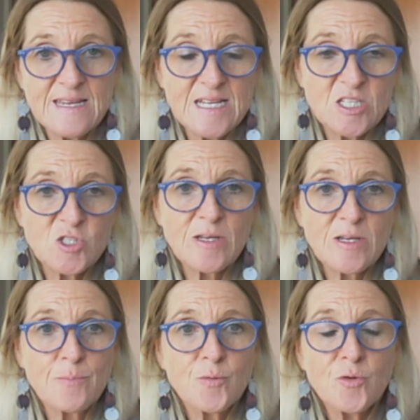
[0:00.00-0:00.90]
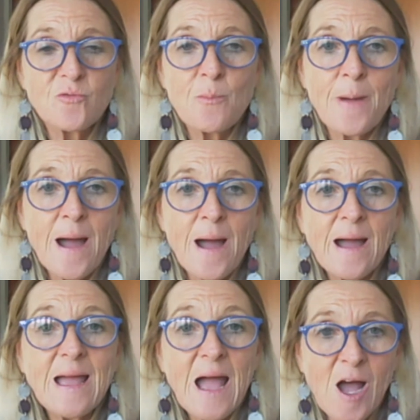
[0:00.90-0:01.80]
What are the things that I need
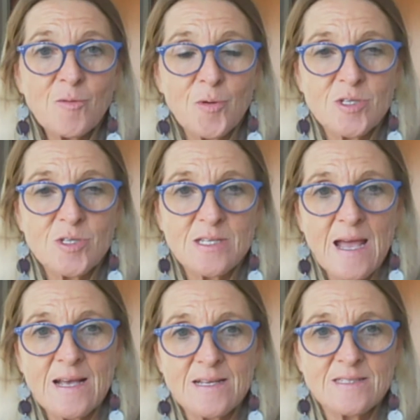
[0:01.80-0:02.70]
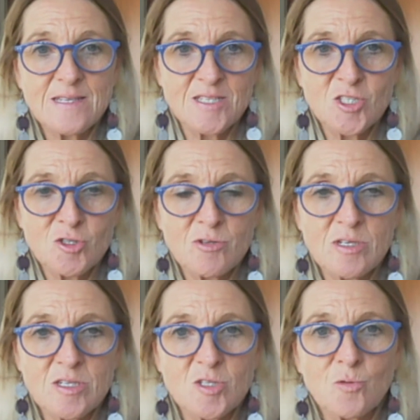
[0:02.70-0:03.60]
to improve my output
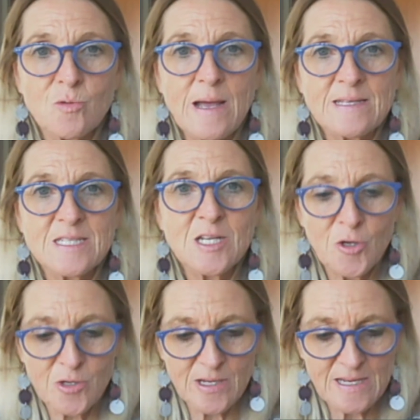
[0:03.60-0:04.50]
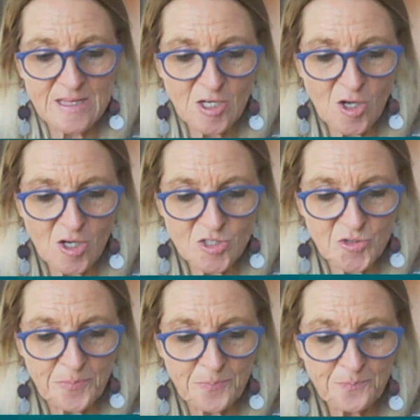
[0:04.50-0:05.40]
as a student or as a learner
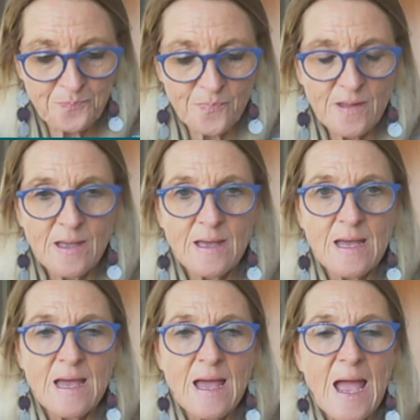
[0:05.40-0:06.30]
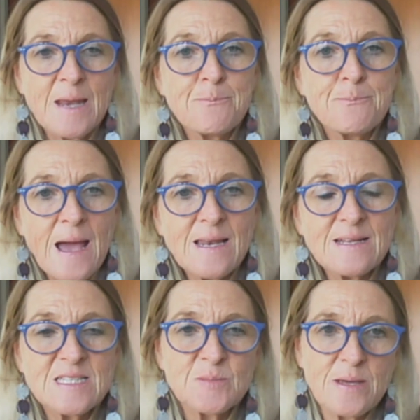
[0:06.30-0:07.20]
in the classroom?
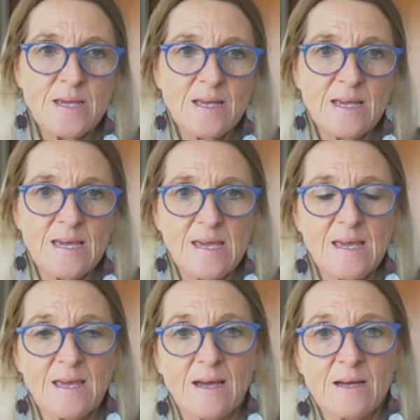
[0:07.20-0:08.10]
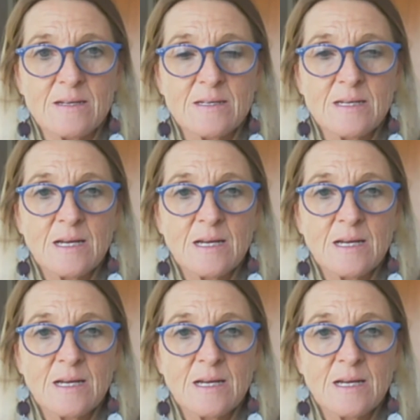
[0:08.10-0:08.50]
And balance being key here.